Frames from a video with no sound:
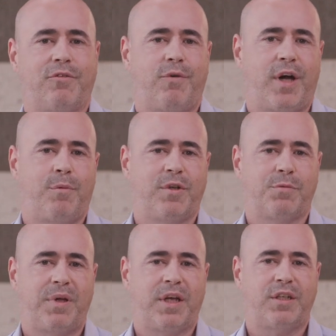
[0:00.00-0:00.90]
of wearables
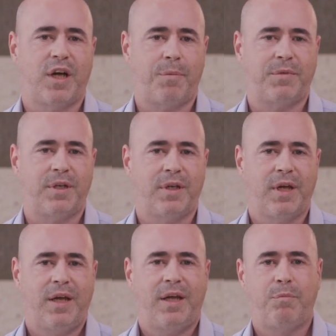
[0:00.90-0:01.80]
being adopted
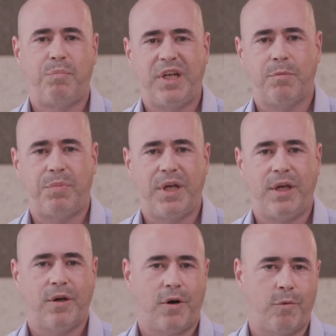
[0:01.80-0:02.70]
in B two
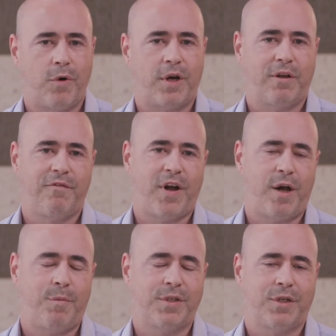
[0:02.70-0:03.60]
B or work
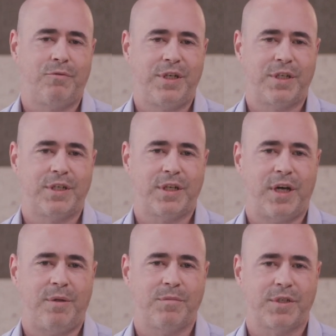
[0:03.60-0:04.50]
environments in recent
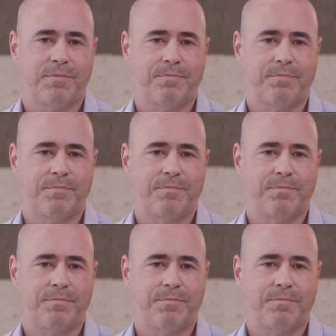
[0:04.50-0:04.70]
times.